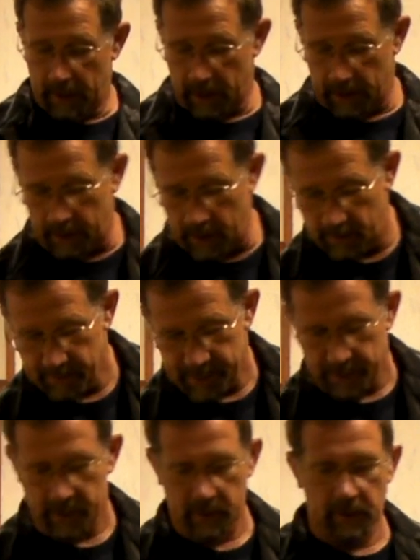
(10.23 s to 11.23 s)
It comes
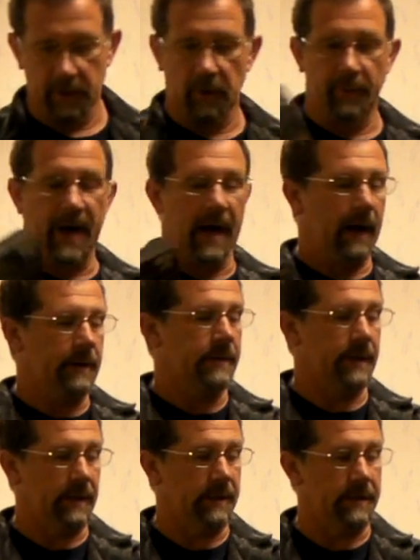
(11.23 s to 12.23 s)
in a little box,
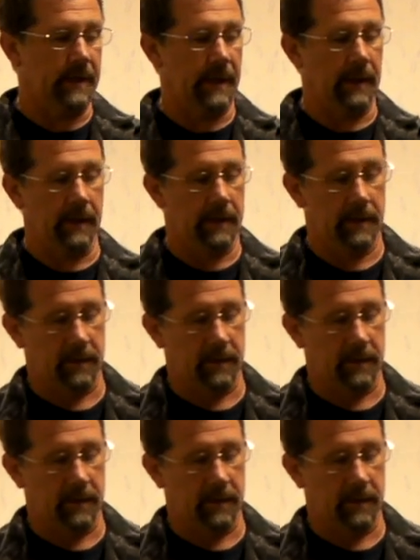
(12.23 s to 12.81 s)
you can see.